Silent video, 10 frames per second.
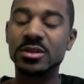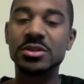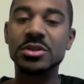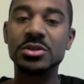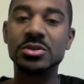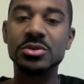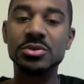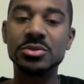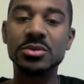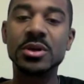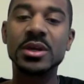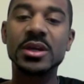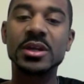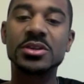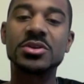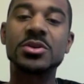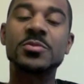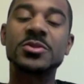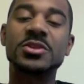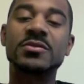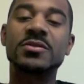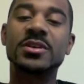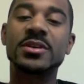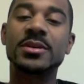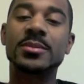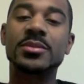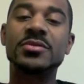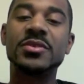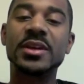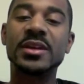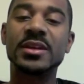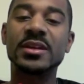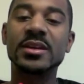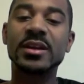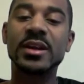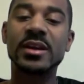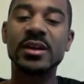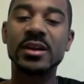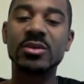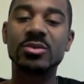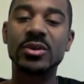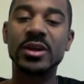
to do in terms of preventing ankle